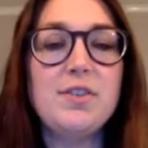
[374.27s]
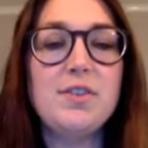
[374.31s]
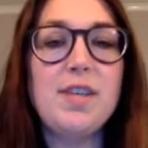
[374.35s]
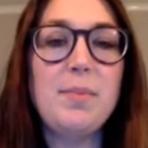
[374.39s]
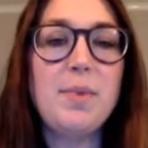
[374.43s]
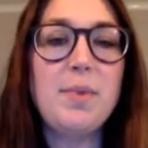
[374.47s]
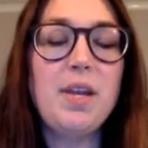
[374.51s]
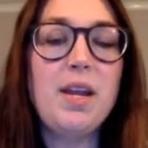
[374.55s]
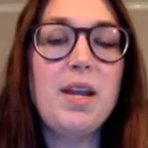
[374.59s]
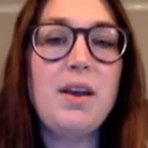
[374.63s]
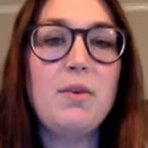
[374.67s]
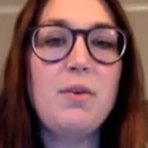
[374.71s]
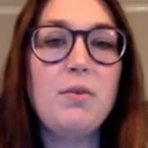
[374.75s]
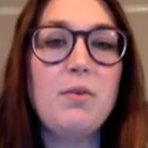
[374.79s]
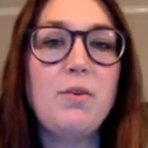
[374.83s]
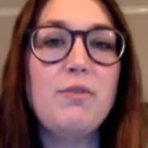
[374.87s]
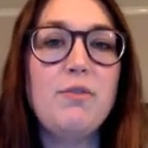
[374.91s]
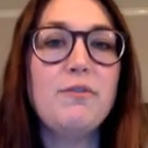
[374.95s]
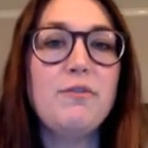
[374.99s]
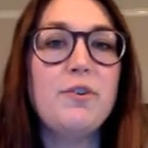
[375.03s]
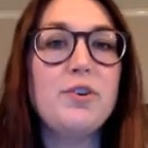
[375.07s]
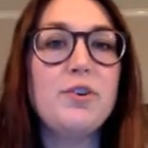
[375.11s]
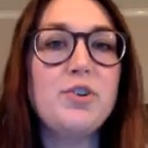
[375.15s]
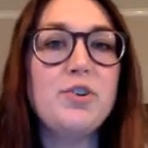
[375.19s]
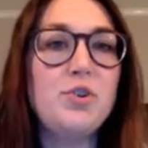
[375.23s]
I'm going to
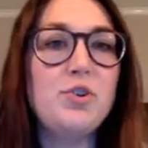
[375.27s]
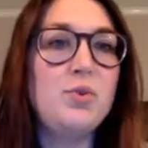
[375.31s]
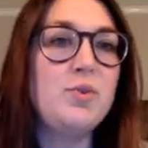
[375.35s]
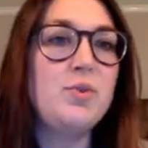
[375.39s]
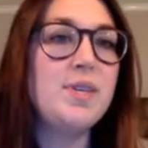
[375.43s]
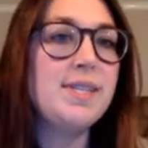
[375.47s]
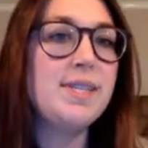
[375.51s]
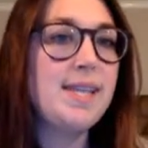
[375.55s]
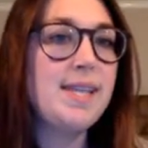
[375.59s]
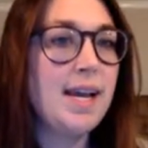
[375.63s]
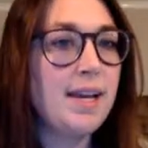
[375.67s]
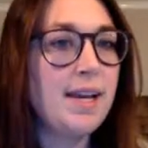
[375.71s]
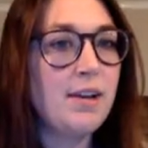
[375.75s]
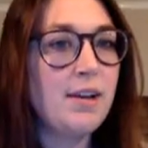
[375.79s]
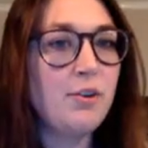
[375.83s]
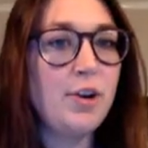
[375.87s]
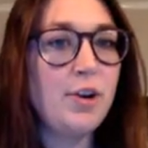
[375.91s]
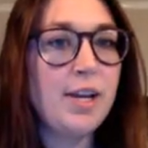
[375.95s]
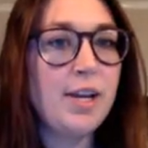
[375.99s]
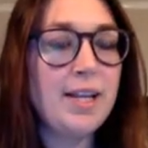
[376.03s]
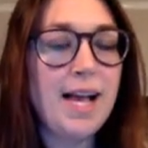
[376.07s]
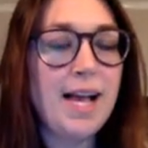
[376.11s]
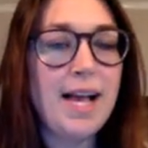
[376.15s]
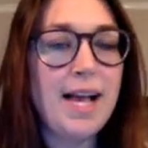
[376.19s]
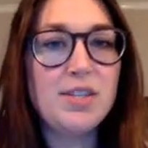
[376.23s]
refer to the second
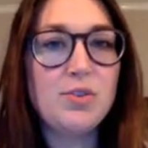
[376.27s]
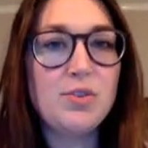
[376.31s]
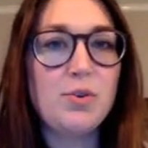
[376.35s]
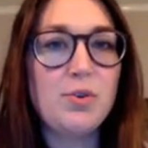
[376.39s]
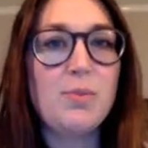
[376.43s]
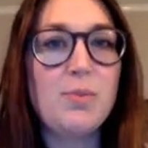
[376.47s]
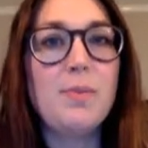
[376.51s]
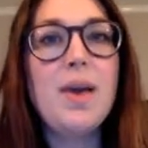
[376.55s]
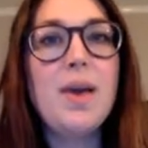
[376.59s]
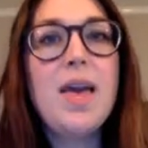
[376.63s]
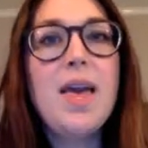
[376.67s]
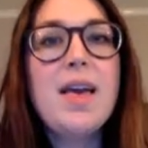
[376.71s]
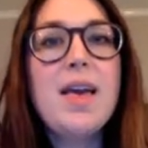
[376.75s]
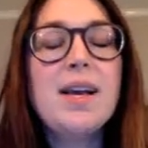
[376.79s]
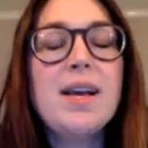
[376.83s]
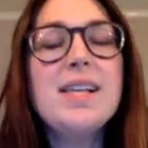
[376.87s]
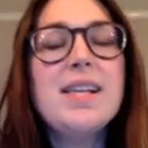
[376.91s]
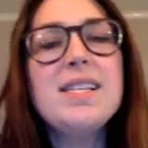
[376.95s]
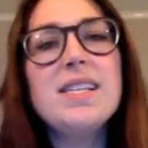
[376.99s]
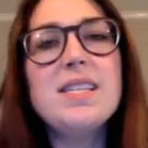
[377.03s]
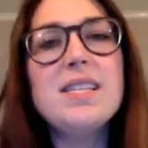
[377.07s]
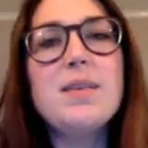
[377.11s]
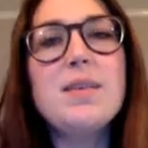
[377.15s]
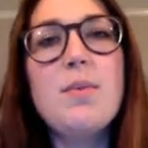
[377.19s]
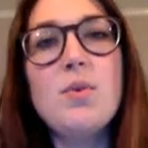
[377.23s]
grade classroom because
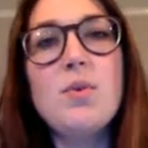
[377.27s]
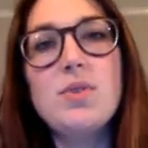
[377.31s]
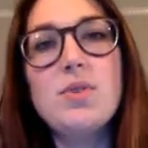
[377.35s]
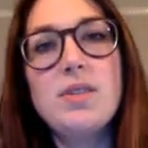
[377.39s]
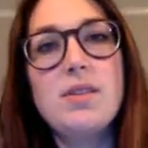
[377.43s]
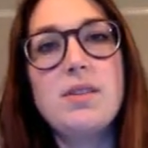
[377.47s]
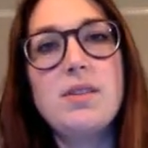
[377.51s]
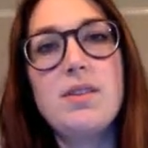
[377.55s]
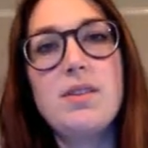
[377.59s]
it's the most